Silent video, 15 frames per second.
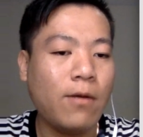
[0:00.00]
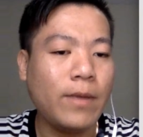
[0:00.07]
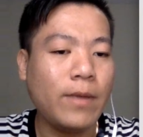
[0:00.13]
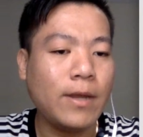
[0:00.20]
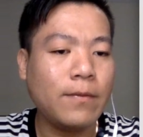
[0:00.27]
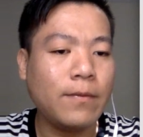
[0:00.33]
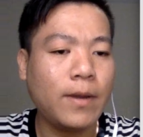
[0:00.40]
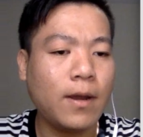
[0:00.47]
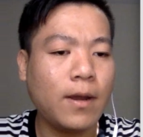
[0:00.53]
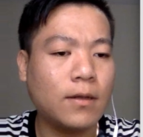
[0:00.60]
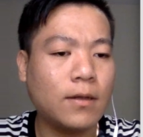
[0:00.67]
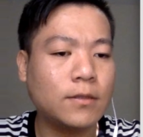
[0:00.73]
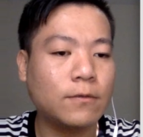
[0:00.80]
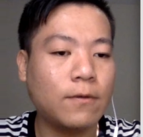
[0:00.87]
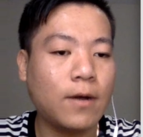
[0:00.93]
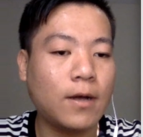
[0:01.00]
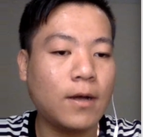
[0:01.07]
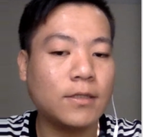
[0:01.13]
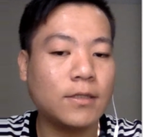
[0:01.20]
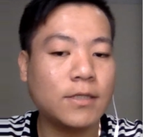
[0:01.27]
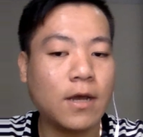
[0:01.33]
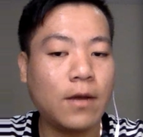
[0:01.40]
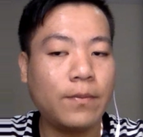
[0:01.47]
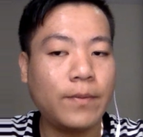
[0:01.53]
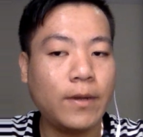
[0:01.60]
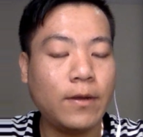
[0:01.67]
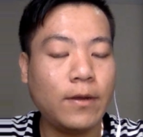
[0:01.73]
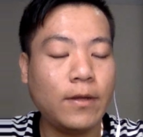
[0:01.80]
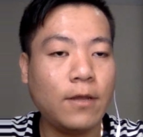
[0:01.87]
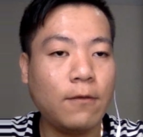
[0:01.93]
many pairs will there
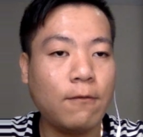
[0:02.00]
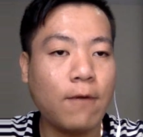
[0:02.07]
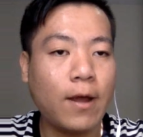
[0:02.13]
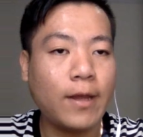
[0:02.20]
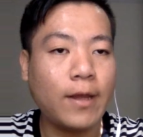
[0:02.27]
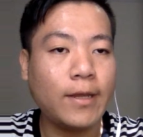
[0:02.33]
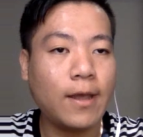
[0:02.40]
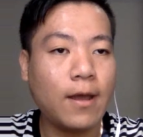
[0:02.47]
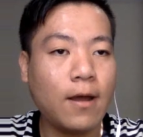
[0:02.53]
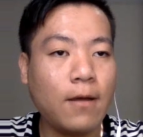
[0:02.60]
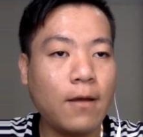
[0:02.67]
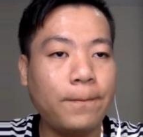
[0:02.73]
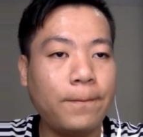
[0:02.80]
be in 1 year?